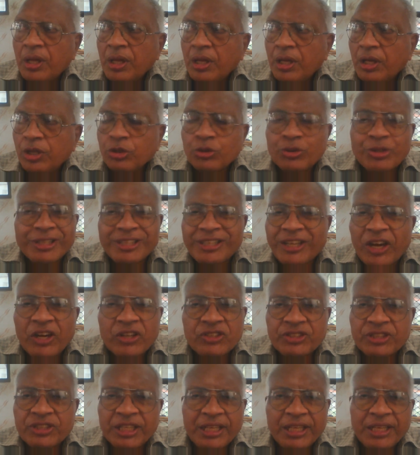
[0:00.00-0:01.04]
You
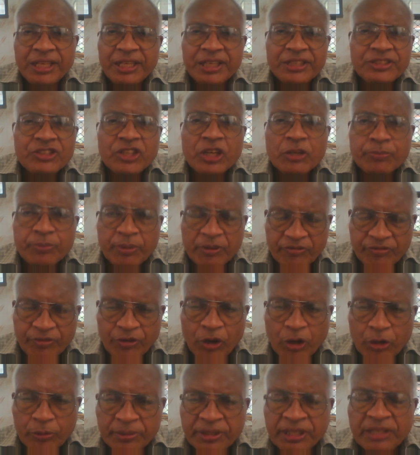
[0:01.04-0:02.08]
cannot say it's not
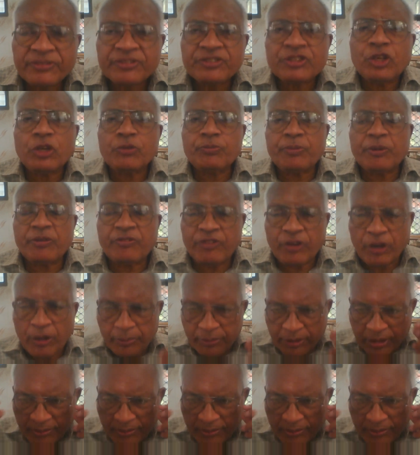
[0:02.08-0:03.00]
performing. If it's not performing,